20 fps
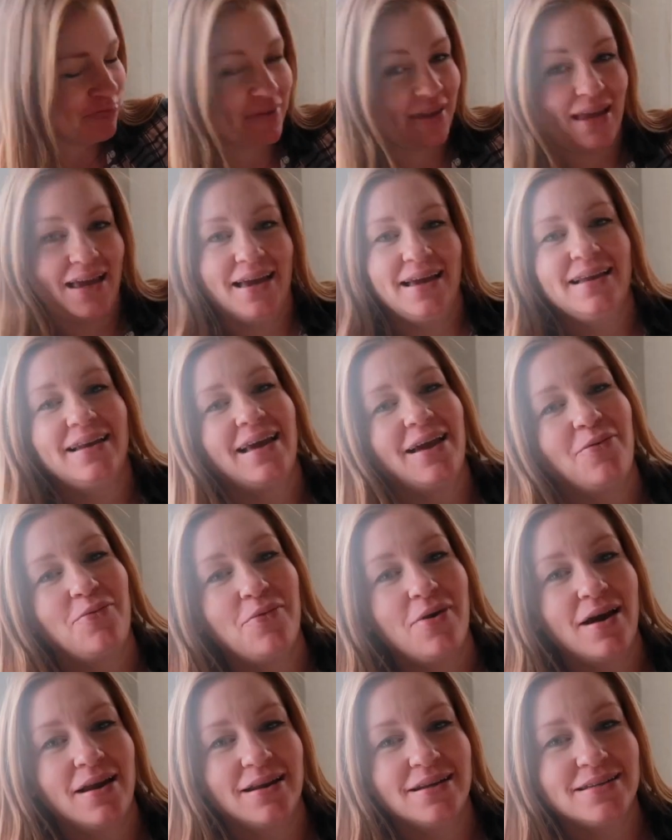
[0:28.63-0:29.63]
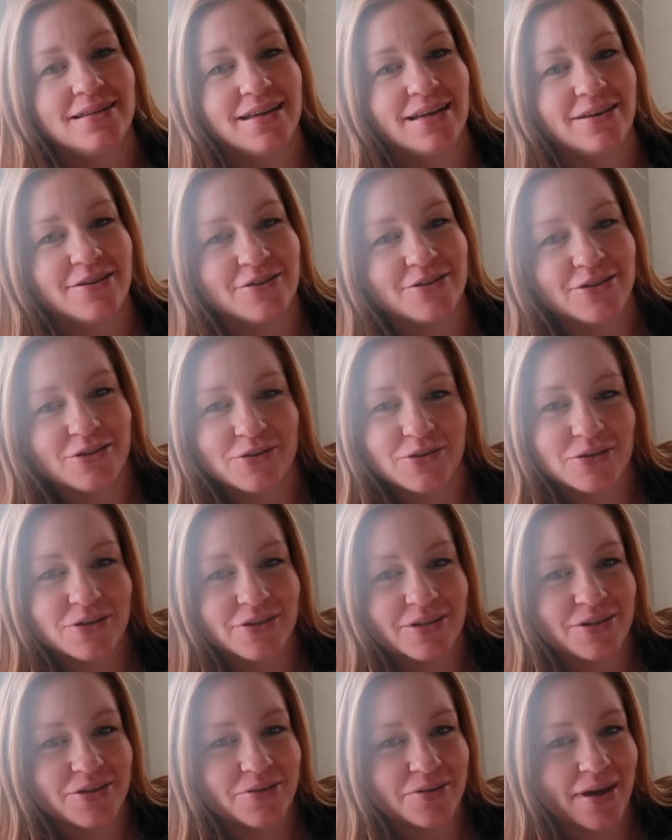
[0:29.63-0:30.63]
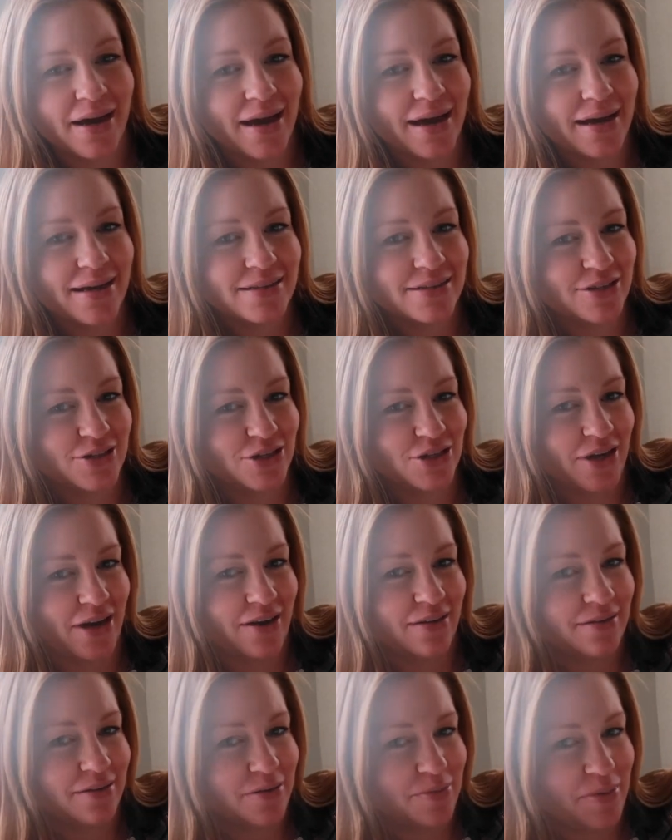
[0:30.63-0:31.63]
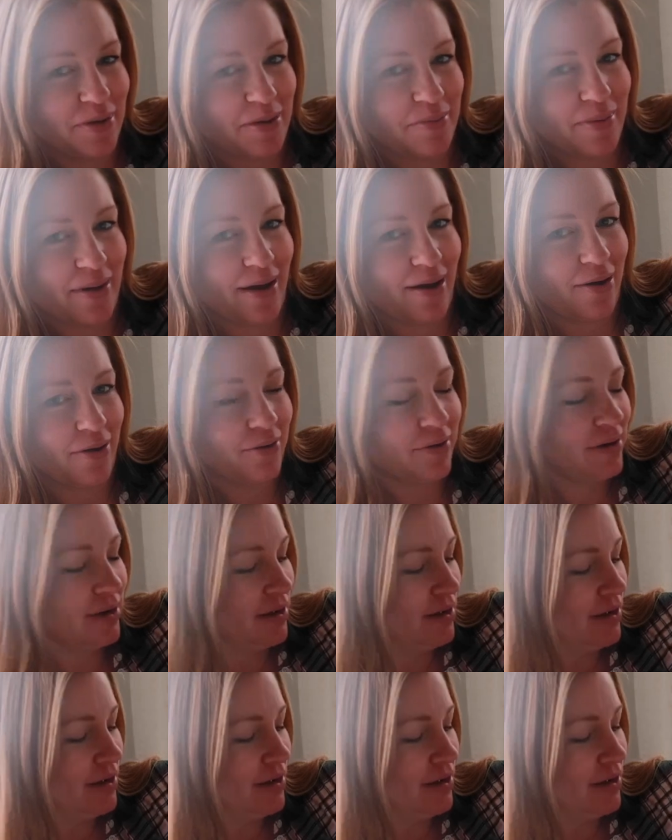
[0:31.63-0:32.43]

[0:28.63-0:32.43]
and I wanted to introduce her to you guys and share a little bit about